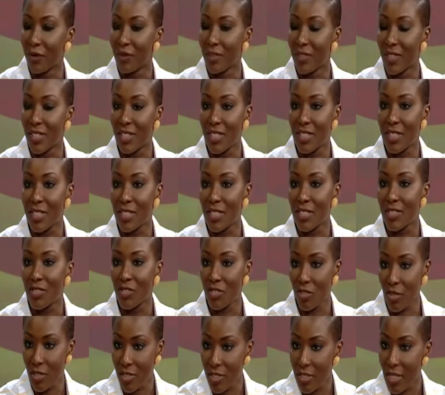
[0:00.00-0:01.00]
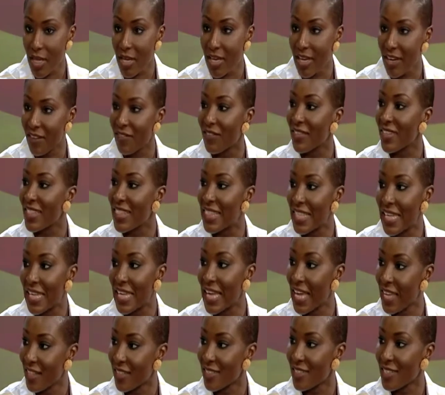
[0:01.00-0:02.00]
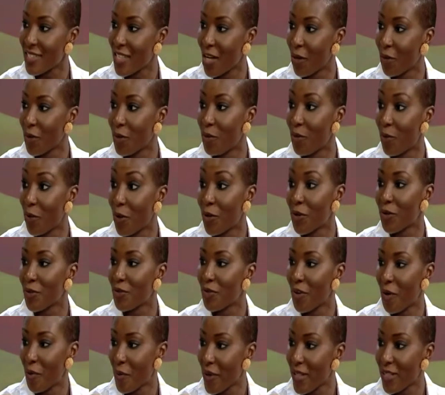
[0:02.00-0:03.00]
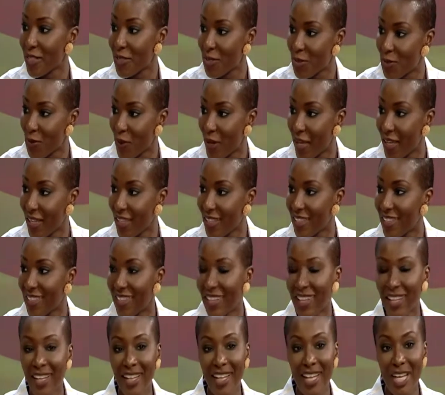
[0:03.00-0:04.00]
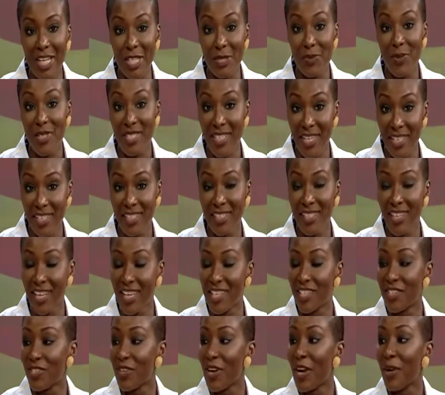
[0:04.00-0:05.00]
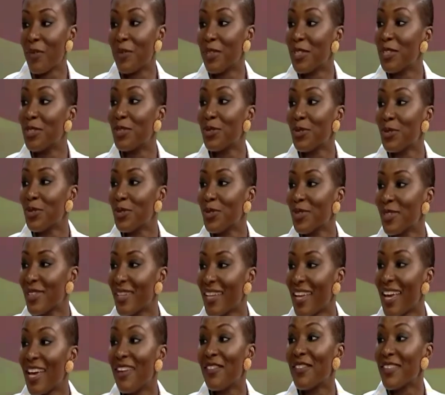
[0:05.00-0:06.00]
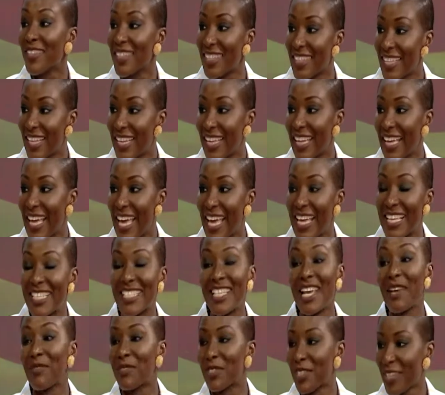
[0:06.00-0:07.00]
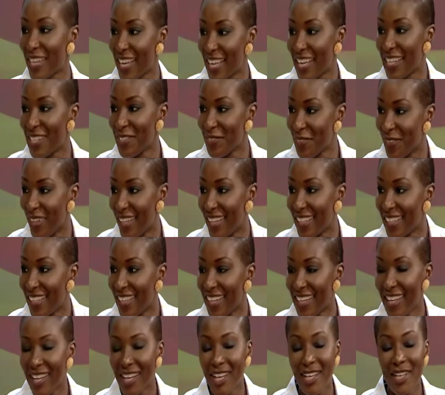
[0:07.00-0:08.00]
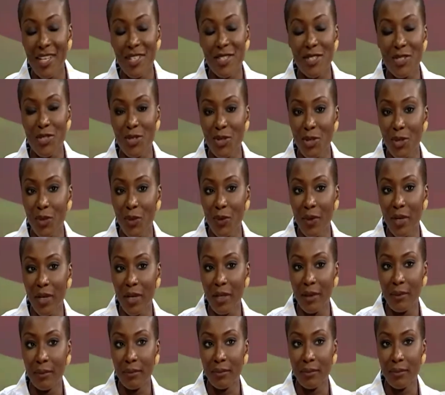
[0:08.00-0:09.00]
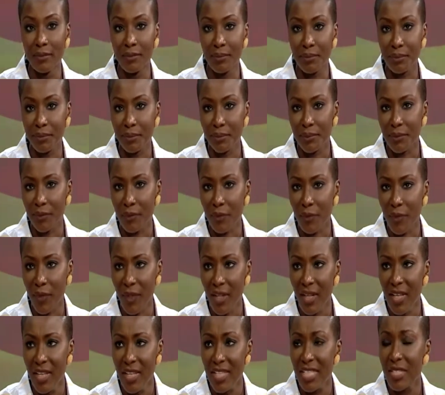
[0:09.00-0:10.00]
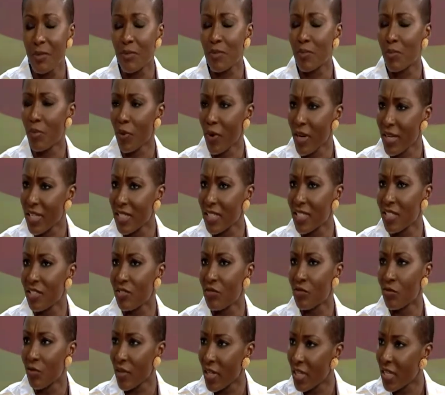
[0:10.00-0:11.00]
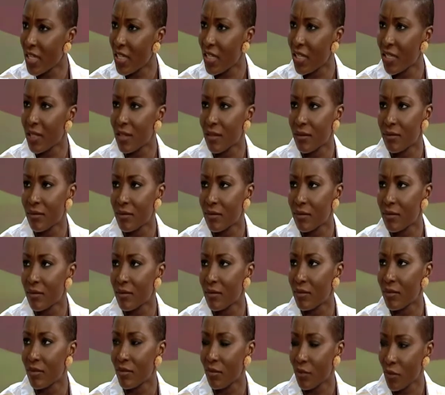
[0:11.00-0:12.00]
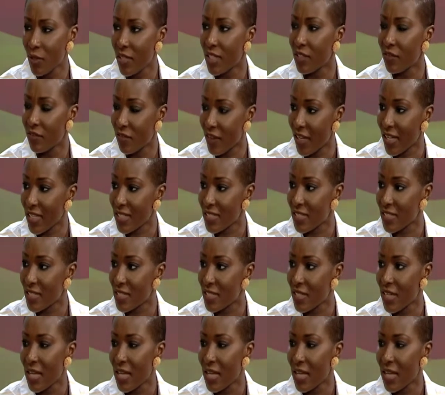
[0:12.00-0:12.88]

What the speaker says: It's just like everything else that we borrow from elsewhere. Especially in Nigeria, we do everything exceptionally well. So it's spreading really, really fast.